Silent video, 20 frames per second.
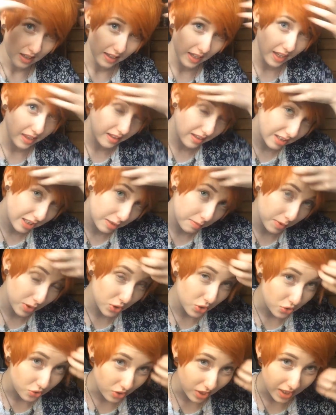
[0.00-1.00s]
Like, this has been
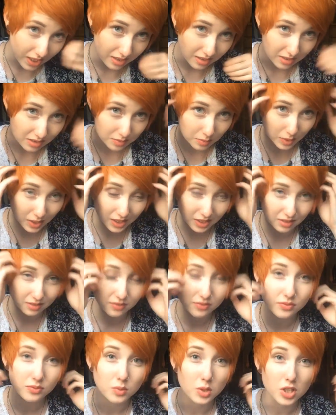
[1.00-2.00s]
straightened as well,
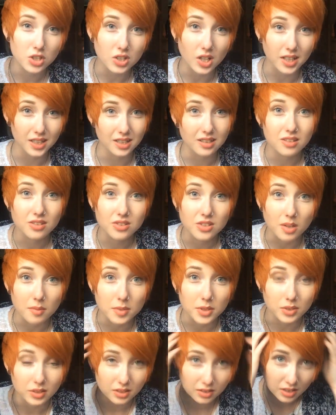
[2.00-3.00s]
which I need to stop
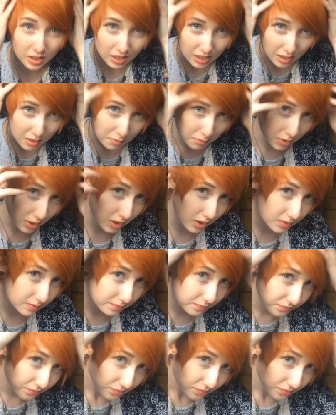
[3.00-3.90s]
doing. But